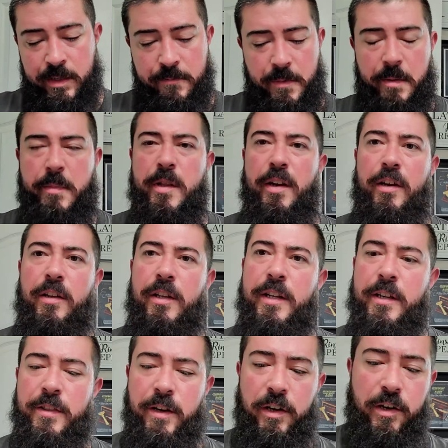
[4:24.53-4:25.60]
Maybe they're
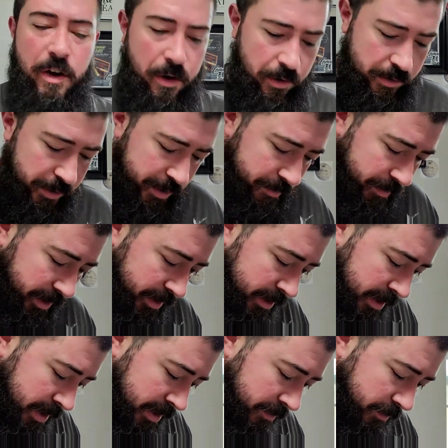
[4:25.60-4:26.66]
cleaning their car or something
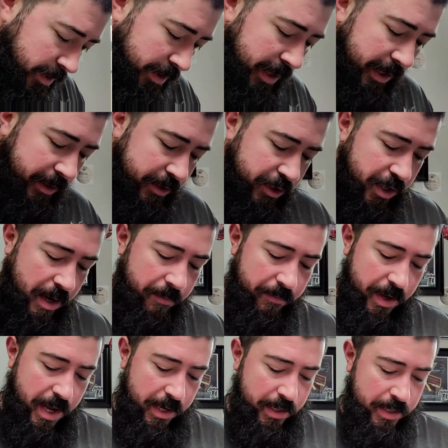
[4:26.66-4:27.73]
with like a shop
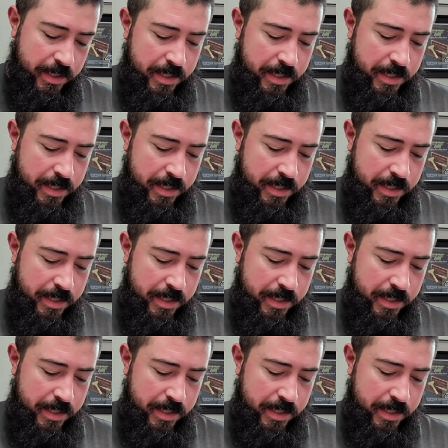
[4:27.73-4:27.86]
vac.